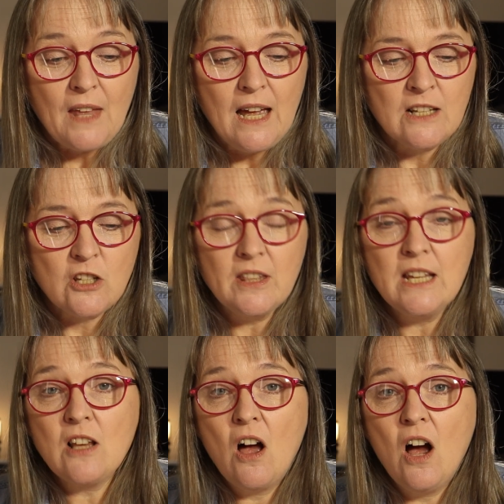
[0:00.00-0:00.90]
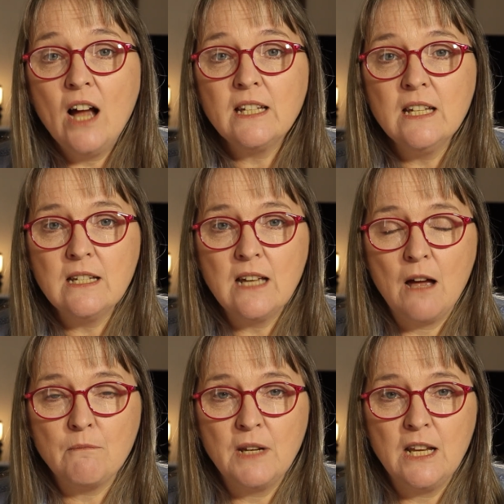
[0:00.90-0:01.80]
And so these hiking
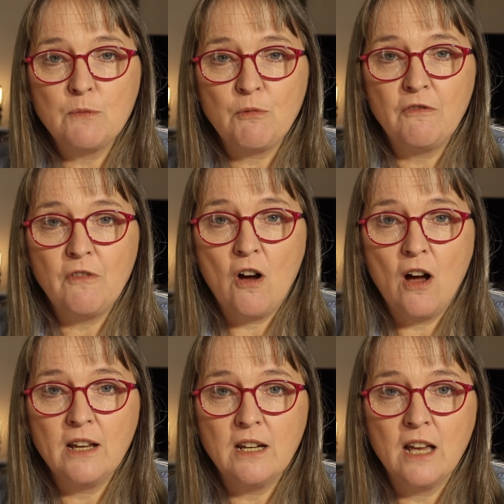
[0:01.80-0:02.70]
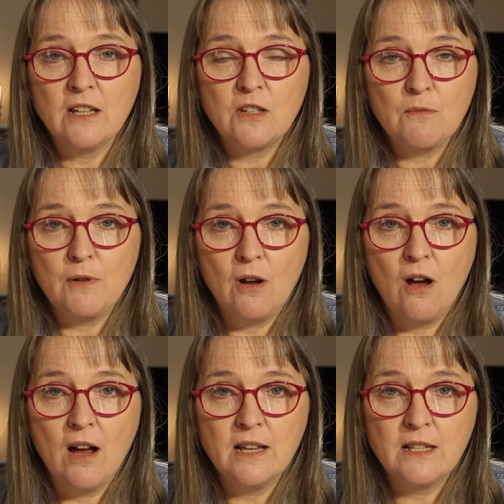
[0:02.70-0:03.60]
companies provide
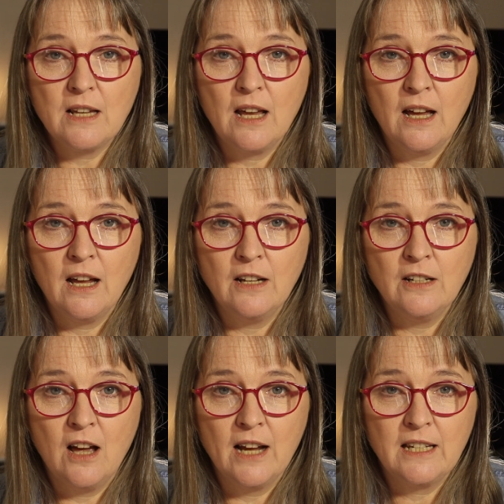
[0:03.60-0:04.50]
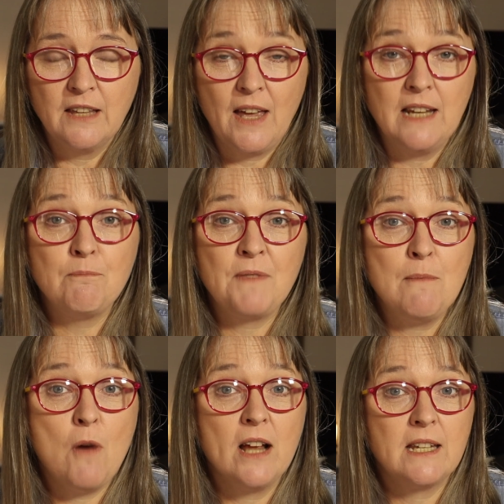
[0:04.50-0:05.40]
supplies like they
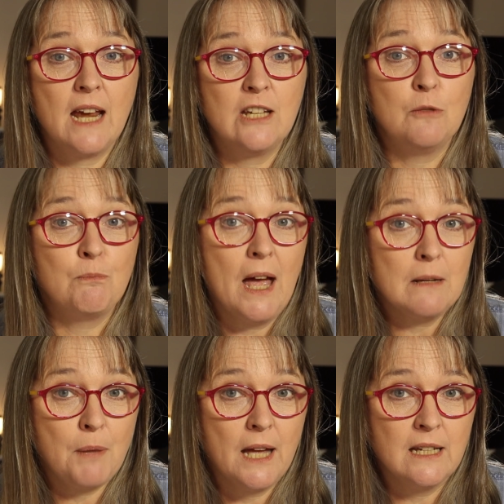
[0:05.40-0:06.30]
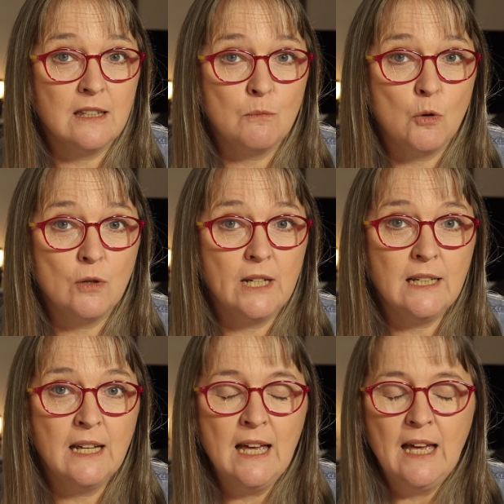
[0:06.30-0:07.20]
might take your backpack in the
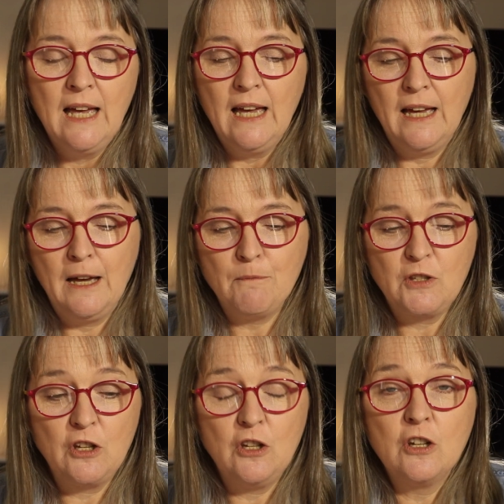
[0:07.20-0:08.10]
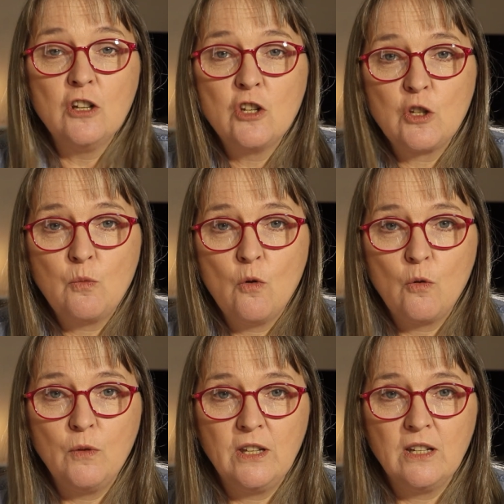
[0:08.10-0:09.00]
morning, so you can just walk
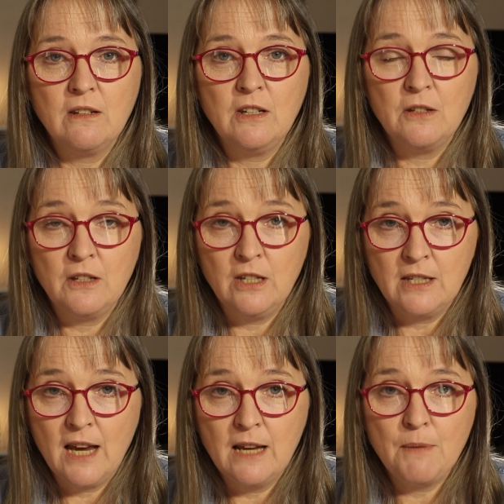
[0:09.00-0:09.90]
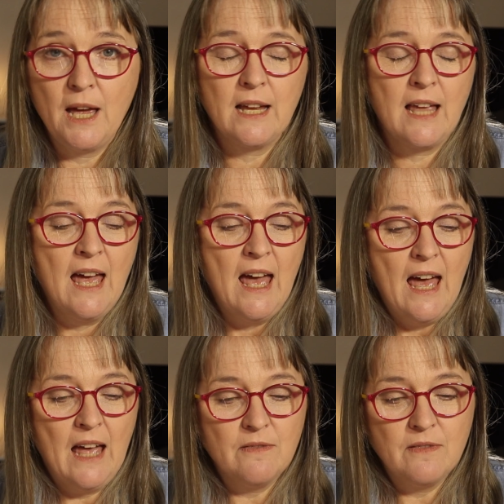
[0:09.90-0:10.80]
with your day pack,
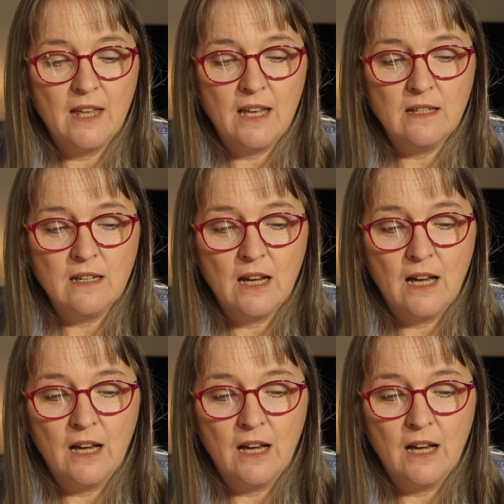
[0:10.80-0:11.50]
and then